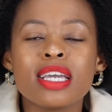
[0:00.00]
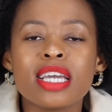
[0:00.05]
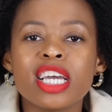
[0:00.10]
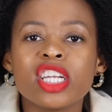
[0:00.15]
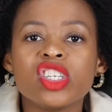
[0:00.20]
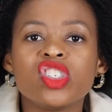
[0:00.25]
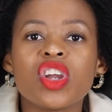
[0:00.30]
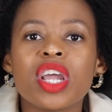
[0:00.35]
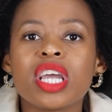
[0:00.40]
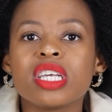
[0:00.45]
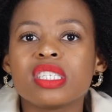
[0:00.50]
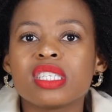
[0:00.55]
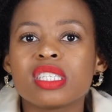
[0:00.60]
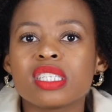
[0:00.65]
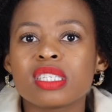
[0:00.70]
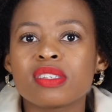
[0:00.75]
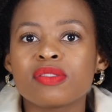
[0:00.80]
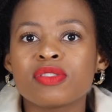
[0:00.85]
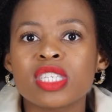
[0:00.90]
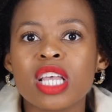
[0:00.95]
address,
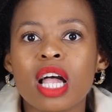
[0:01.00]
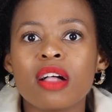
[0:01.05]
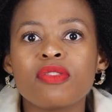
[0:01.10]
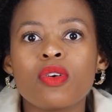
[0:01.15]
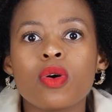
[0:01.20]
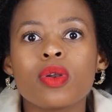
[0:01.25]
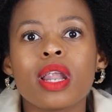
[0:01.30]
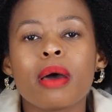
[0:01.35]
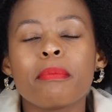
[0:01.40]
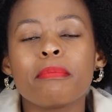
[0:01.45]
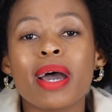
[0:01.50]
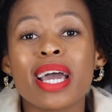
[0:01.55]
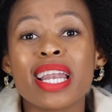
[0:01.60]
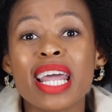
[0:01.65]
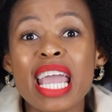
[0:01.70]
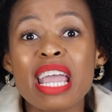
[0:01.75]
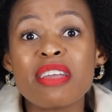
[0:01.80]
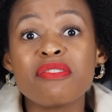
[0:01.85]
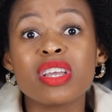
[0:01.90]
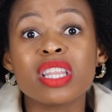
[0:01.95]
cell phone number,
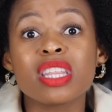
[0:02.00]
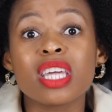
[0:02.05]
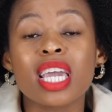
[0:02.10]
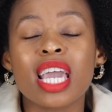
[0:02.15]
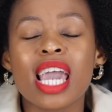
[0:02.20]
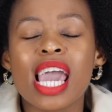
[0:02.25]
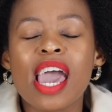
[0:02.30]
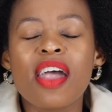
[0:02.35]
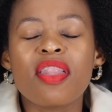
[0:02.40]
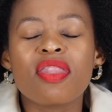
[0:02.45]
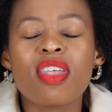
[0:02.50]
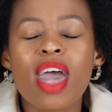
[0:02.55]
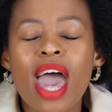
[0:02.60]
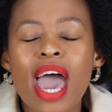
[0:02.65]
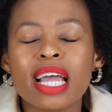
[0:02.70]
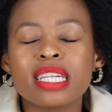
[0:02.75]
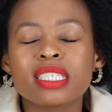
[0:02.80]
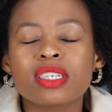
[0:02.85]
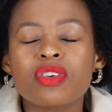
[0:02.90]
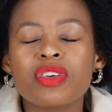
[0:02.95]
everything.
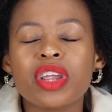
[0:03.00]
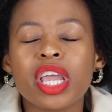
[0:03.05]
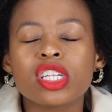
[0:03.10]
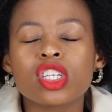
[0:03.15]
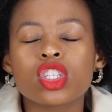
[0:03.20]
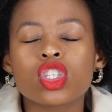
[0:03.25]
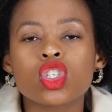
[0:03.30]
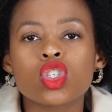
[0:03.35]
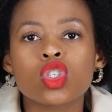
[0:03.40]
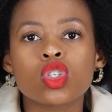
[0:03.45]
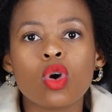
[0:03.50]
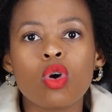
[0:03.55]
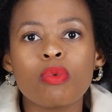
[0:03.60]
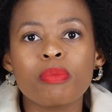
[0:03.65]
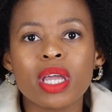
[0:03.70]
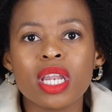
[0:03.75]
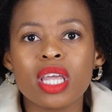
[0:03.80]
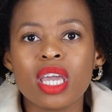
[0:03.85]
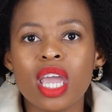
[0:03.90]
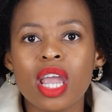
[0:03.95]
That created so
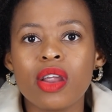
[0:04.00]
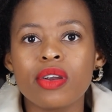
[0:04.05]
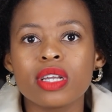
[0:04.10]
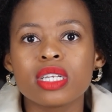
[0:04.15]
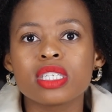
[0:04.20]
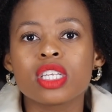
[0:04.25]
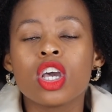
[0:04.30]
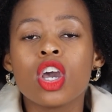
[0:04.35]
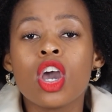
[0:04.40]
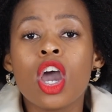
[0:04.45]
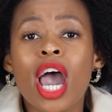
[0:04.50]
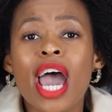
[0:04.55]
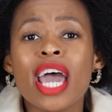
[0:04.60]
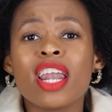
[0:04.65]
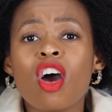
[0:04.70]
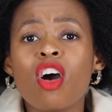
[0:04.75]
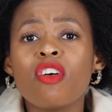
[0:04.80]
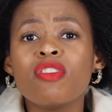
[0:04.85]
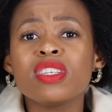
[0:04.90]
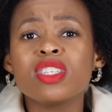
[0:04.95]
many errors.
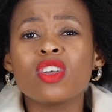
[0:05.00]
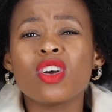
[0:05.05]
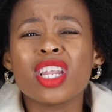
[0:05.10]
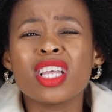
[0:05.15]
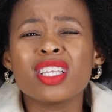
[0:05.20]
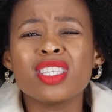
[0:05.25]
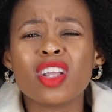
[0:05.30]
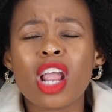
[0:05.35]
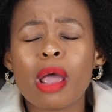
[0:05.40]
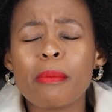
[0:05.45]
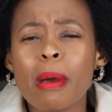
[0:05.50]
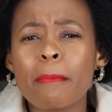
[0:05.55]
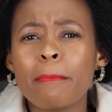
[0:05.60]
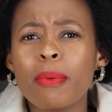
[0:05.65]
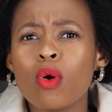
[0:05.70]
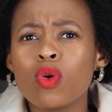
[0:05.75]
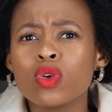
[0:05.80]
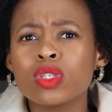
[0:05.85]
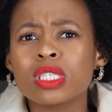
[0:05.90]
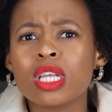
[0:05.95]
And obviously on Instagram I
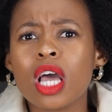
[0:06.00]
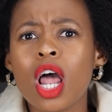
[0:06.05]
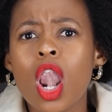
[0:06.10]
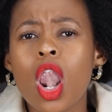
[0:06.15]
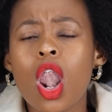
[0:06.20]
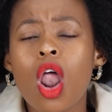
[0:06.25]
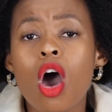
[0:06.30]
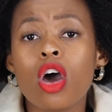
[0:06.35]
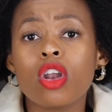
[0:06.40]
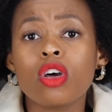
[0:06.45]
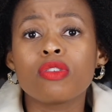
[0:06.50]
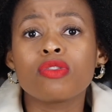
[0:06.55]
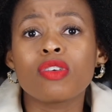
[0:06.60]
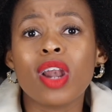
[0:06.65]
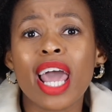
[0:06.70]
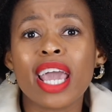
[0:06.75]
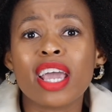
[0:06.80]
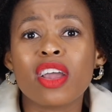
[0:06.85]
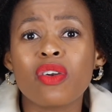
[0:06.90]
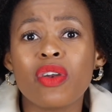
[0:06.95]
post a lot of
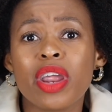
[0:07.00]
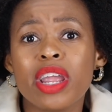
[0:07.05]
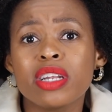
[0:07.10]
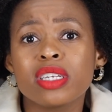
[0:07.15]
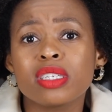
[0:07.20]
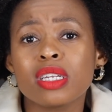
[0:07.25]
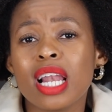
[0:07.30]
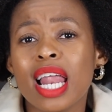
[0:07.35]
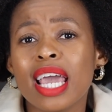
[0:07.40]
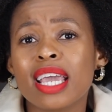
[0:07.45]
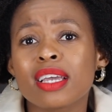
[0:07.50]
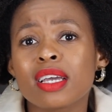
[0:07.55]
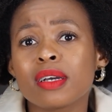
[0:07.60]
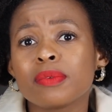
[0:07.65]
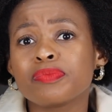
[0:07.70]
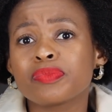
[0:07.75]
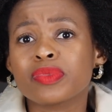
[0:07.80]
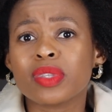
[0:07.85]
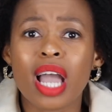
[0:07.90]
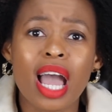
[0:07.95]

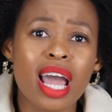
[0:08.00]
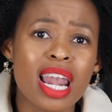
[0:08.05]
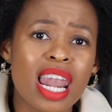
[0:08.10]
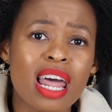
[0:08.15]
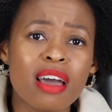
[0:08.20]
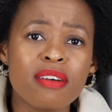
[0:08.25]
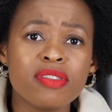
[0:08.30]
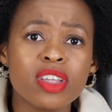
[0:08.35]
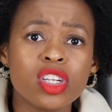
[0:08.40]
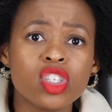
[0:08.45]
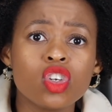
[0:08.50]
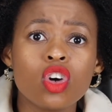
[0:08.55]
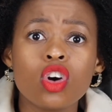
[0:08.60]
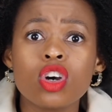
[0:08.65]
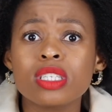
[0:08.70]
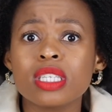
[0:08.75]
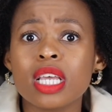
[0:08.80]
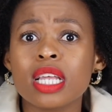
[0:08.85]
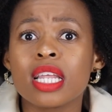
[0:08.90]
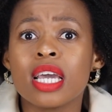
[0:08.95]
I love the
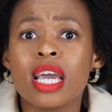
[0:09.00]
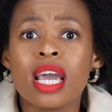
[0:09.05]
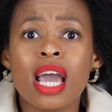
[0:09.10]
dogs and